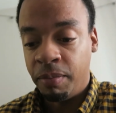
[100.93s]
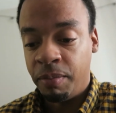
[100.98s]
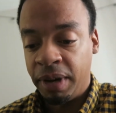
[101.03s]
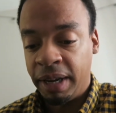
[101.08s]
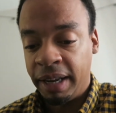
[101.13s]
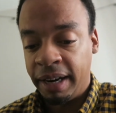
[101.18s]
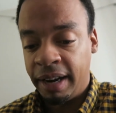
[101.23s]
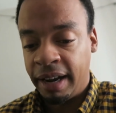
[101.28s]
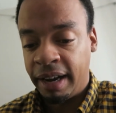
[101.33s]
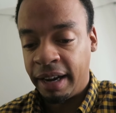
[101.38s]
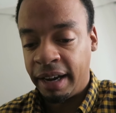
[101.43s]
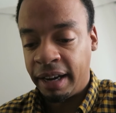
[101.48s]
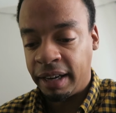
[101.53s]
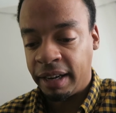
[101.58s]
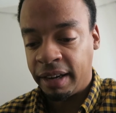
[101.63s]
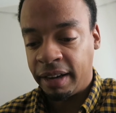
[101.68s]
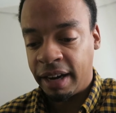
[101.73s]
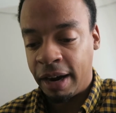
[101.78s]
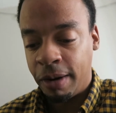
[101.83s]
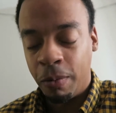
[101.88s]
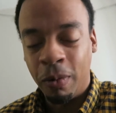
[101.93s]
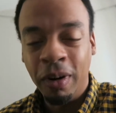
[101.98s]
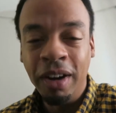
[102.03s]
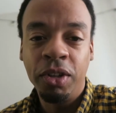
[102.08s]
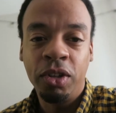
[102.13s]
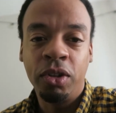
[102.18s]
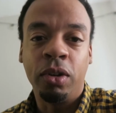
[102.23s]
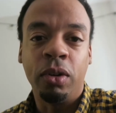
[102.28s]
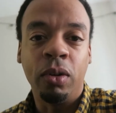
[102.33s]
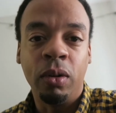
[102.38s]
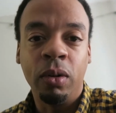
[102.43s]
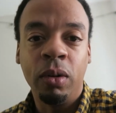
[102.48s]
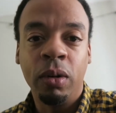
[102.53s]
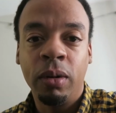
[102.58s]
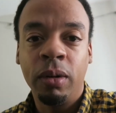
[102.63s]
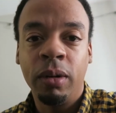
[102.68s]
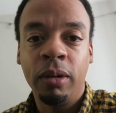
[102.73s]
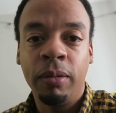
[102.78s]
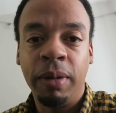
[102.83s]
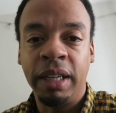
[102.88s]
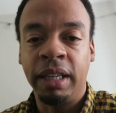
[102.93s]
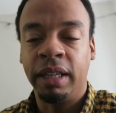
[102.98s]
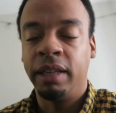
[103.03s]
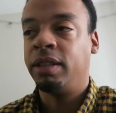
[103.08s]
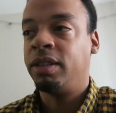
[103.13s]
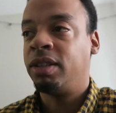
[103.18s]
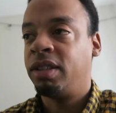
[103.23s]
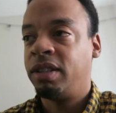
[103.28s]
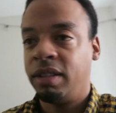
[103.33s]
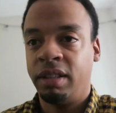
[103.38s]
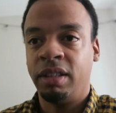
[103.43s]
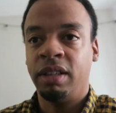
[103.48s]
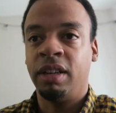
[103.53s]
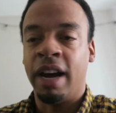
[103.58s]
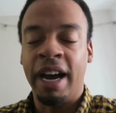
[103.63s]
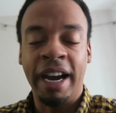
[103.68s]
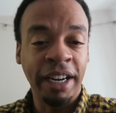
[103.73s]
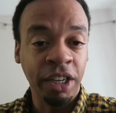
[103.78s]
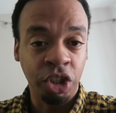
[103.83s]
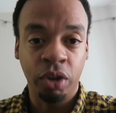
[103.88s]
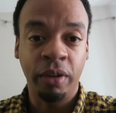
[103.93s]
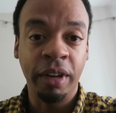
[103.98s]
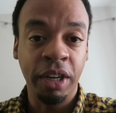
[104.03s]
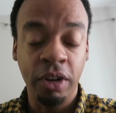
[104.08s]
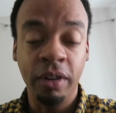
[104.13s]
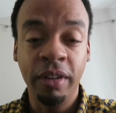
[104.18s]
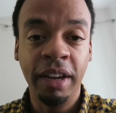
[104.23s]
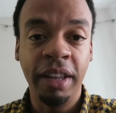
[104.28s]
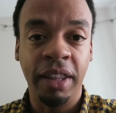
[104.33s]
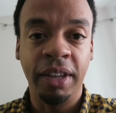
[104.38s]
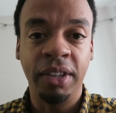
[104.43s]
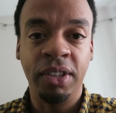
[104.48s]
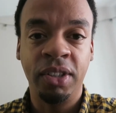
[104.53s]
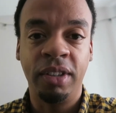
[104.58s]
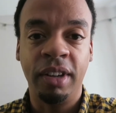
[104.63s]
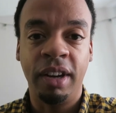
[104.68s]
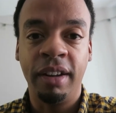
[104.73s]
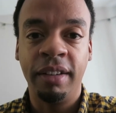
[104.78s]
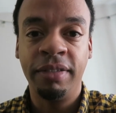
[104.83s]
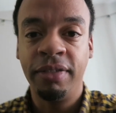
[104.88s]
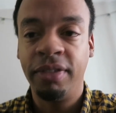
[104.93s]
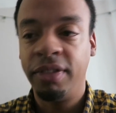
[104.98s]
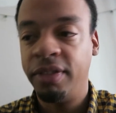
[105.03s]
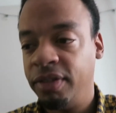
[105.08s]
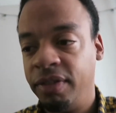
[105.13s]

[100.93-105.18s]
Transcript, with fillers: But I, I want to because, you know, I enjoy doing this stuff.